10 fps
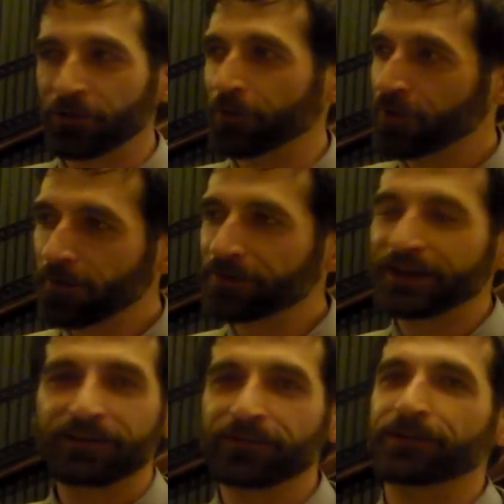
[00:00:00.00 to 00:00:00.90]
So it's
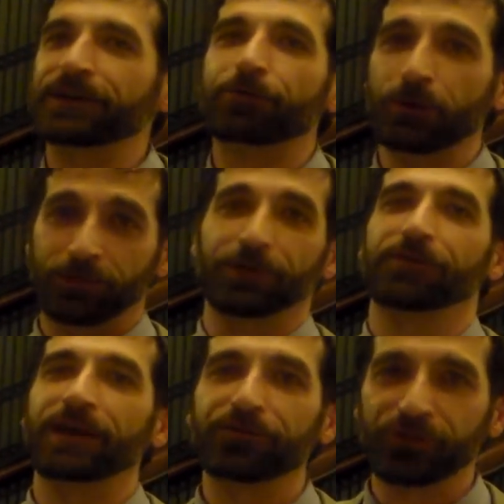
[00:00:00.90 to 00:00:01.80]
hardly even a
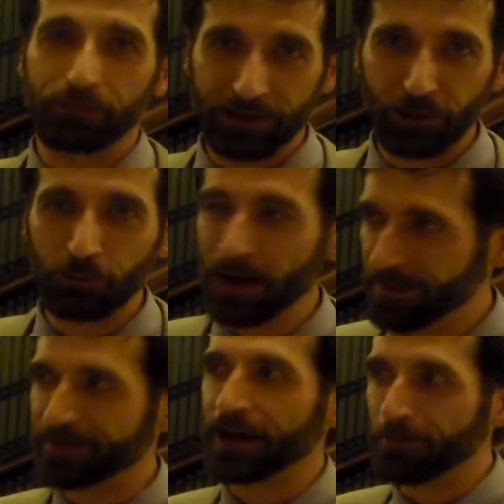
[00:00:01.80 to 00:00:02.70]
decriminalization bill by
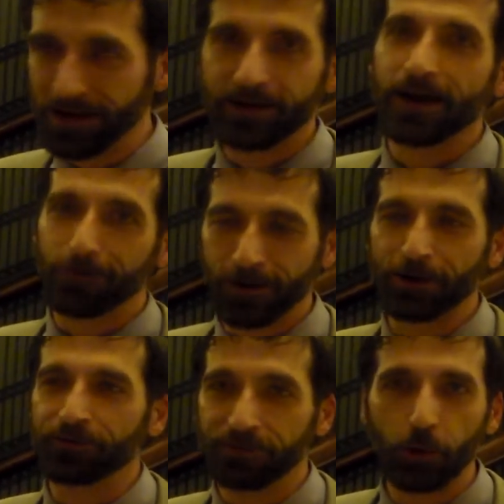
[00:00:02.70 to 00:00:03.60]
the time they got
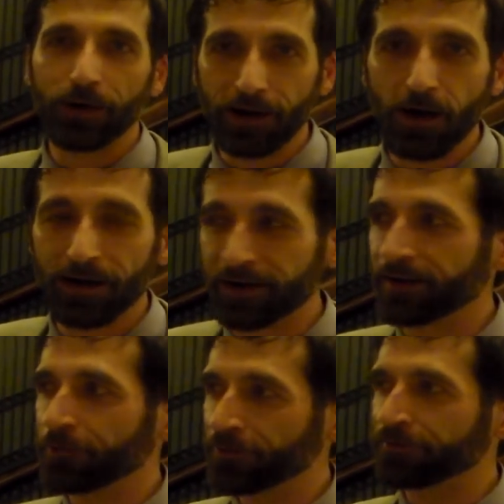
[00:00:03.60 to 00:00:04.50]
around to voting on
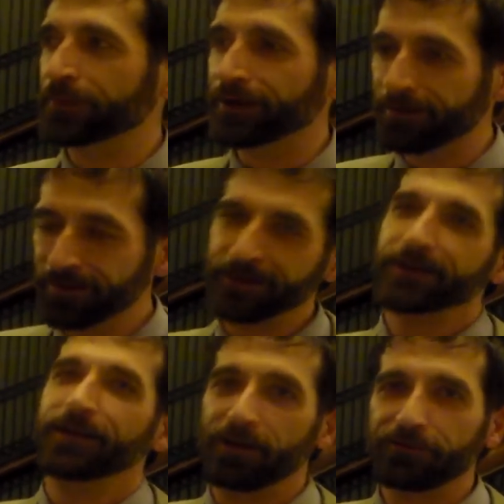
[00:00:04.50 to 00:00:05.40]
it. It would have been
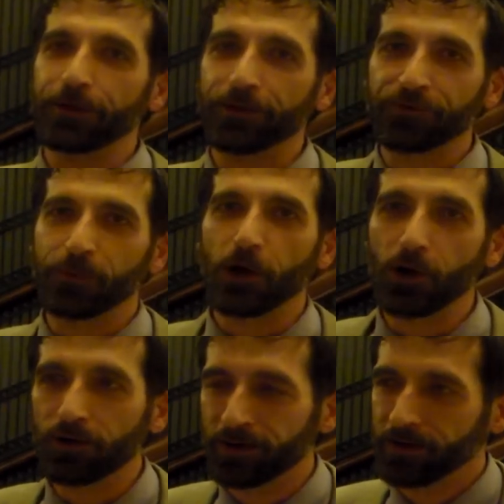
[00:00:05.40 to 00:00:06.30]
a very
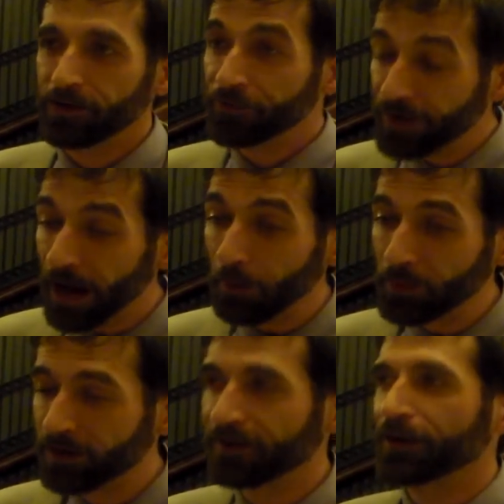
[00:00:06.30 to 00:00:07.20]
small
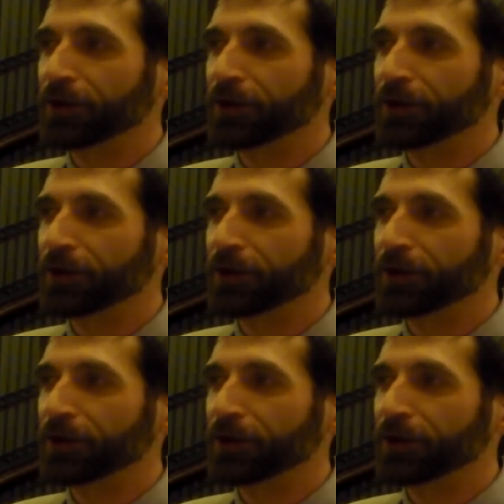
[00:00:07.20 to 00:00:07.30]
step.